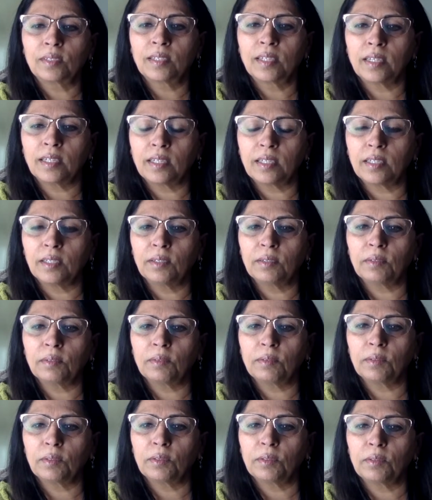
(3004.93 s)
Thank
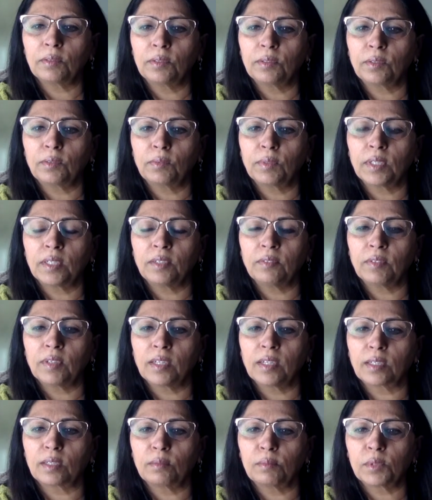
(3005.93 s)
you. You're very
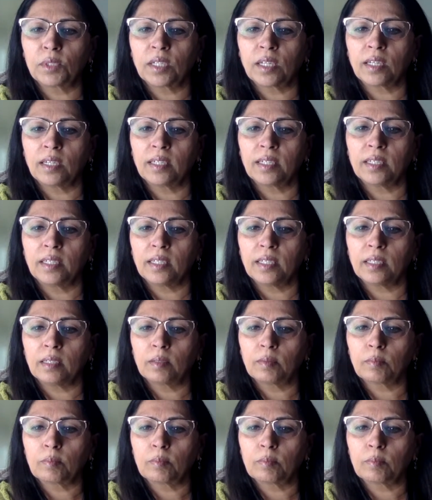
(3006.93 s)
welcome, Shalini.